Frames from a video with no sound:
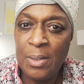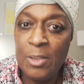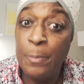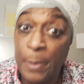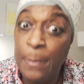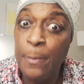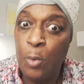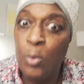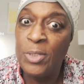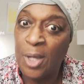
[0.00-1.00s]
The people
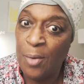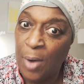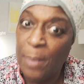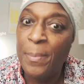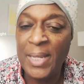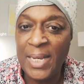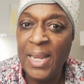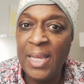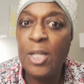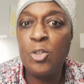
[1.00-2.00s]
who is corrupt
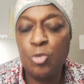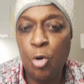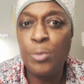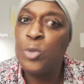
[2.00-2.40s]
elect Trump.